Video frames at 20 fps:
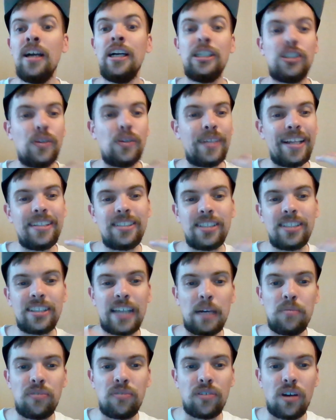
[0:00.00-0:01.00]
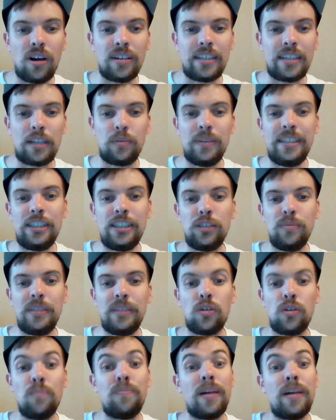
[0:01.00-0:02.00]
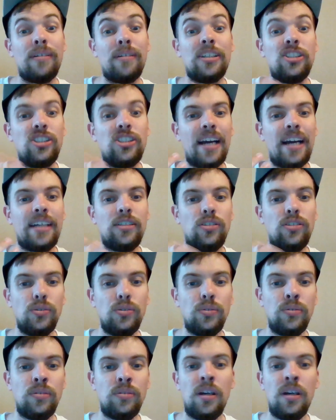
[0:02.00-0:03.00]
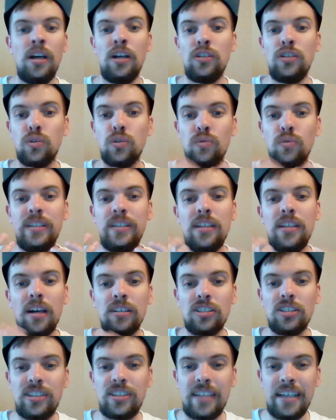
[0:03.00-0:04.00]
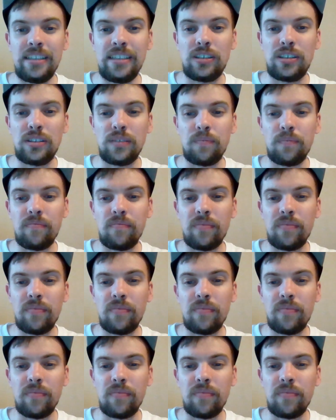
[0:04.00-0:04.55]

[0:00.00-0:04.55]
so that's the type of card that we need to be comparing Giant to really understand